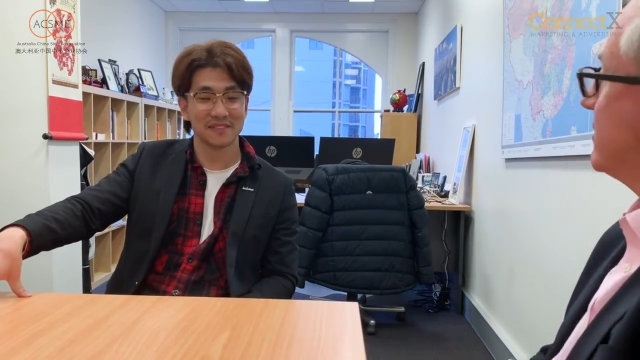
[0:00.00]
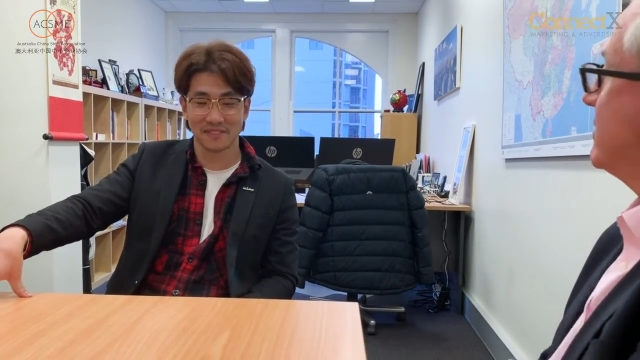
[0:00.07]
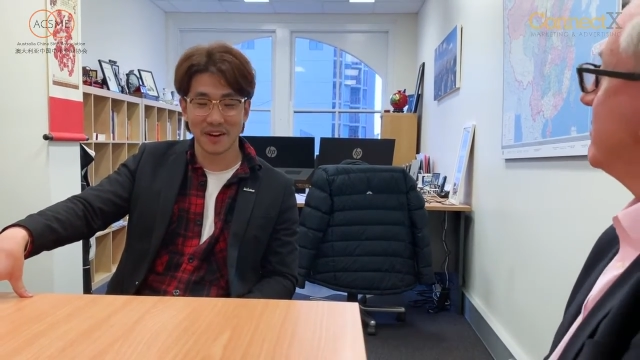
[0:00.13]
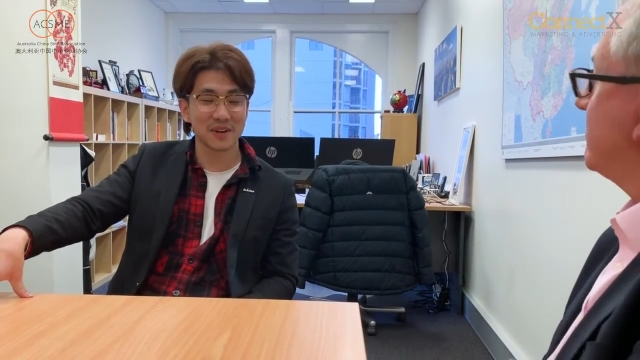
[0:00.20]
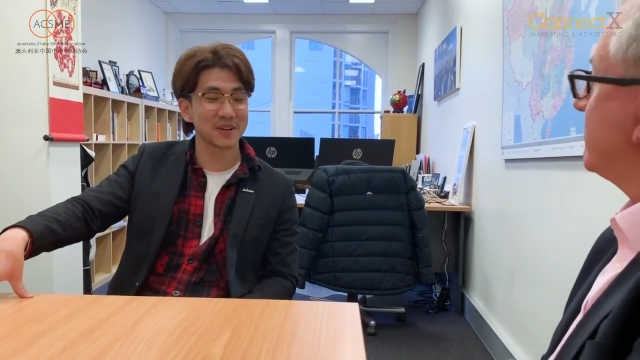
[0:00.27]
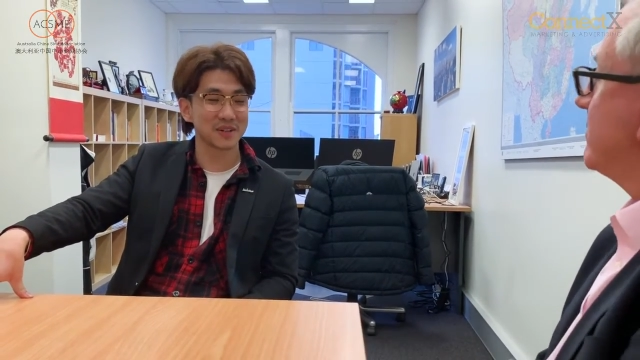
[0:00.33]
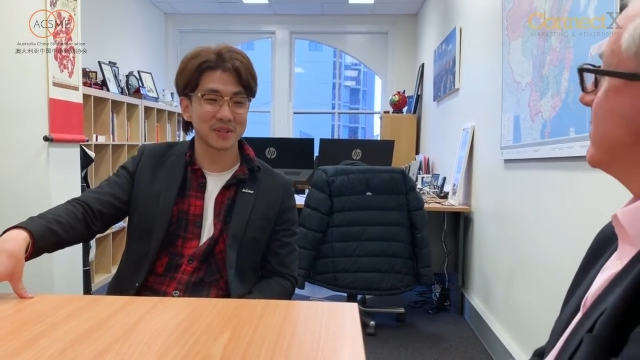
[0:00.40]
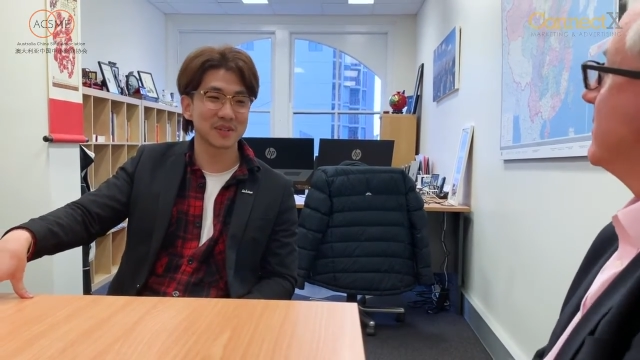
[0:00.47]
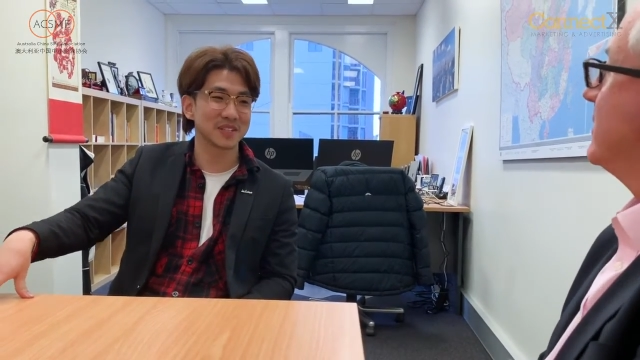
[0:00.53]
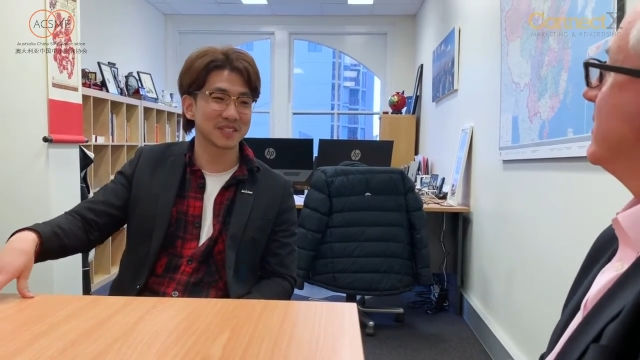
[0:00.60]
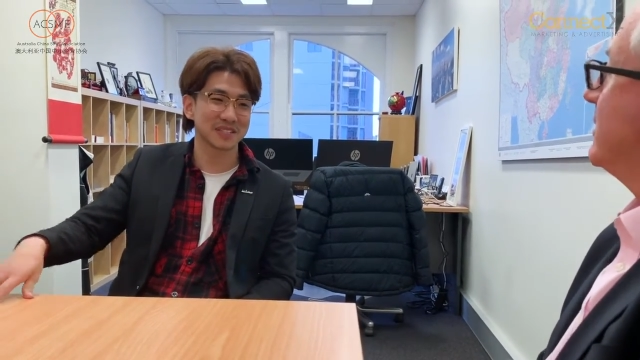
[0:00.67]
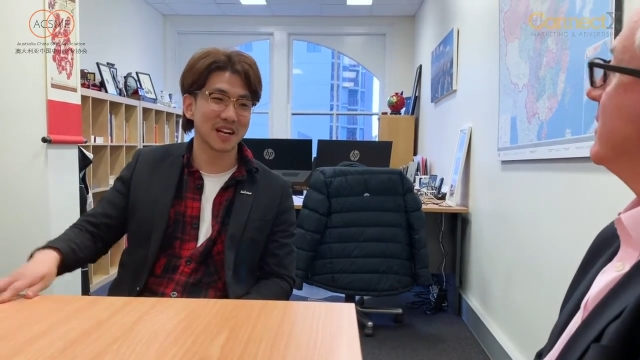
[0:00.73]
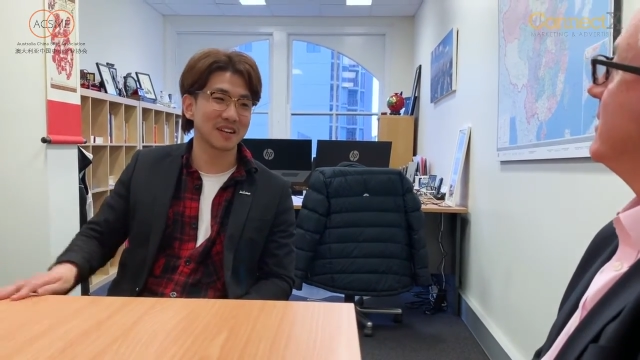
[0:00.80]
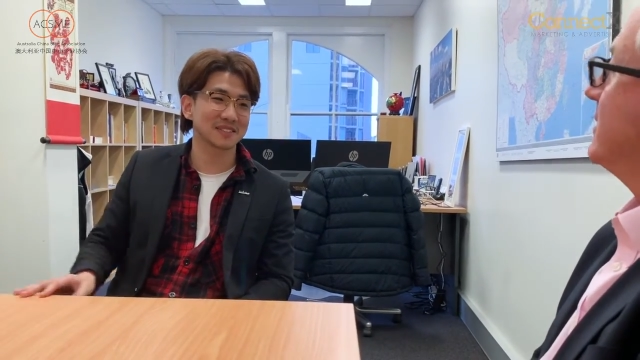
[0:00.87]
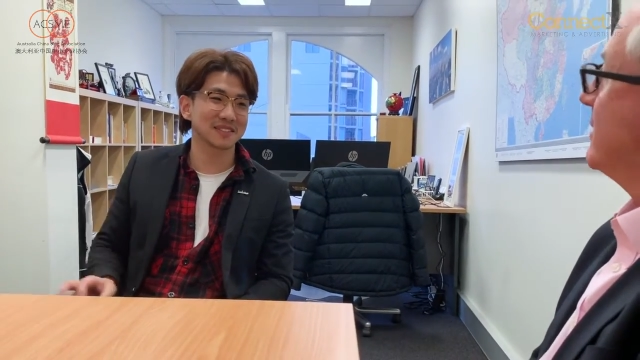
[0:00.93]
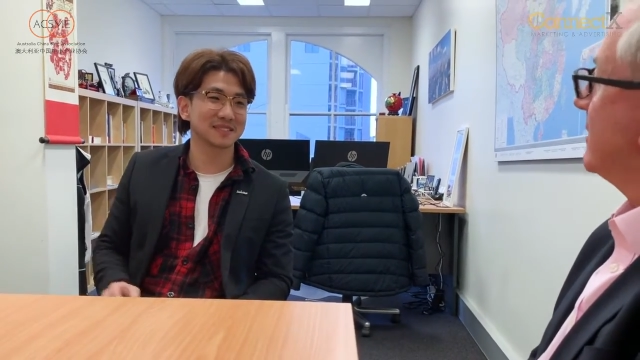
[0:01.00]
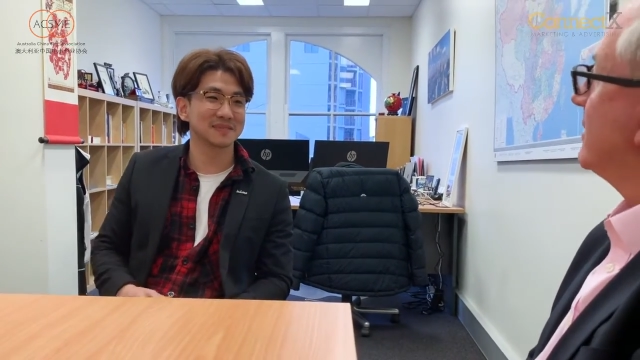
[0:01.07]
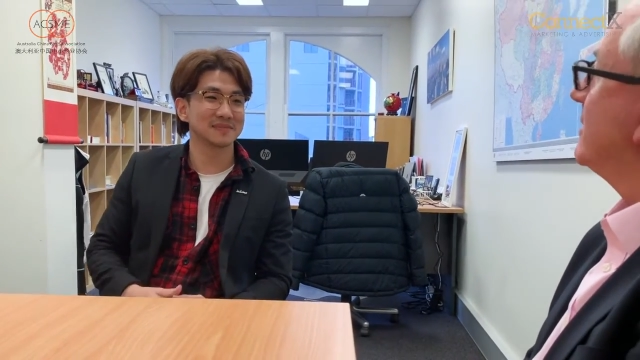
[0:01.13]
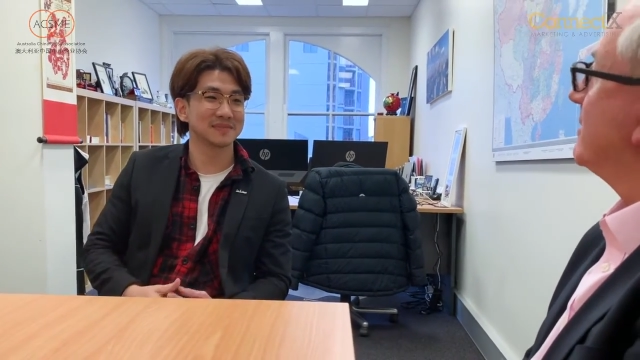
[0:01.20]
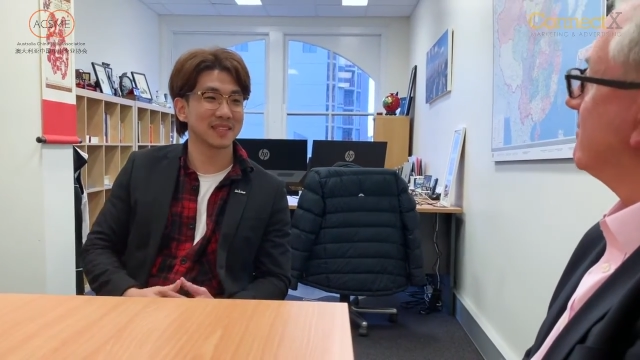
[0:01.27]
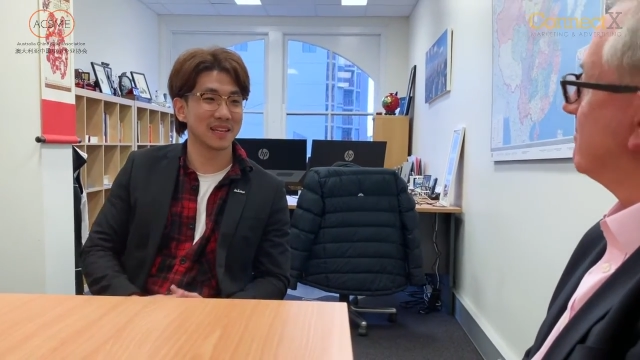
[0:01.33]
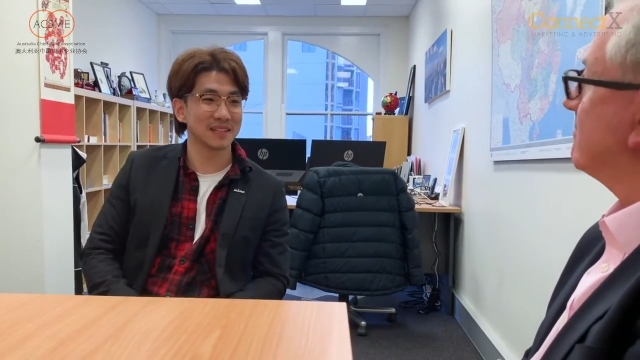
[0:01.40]
Very good results,
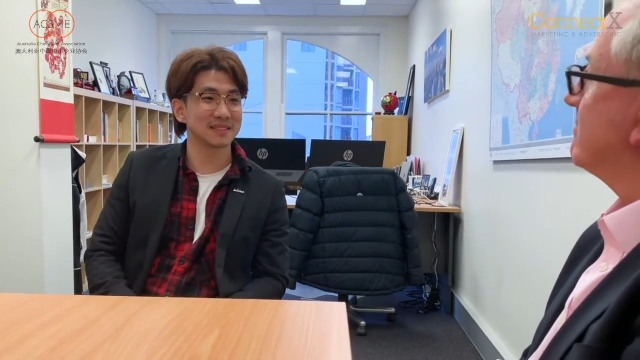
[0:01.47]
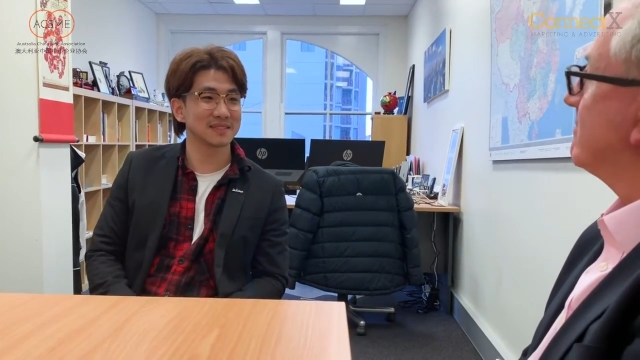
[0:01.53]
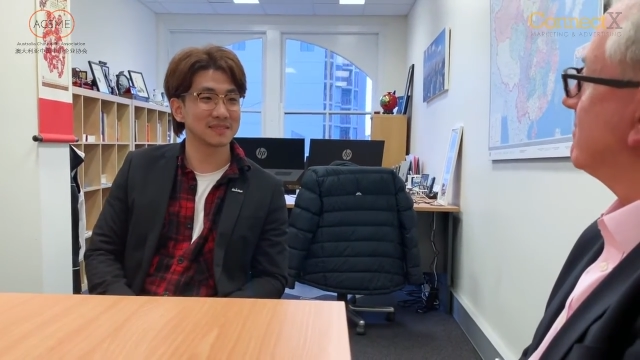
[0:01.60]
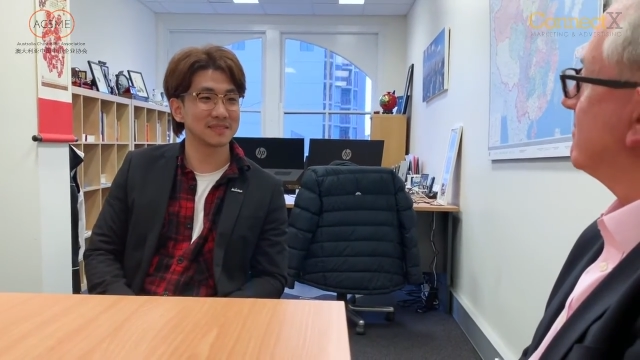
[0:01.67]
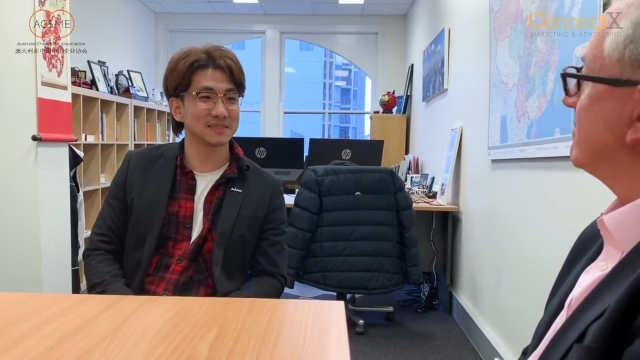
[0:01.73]
yes.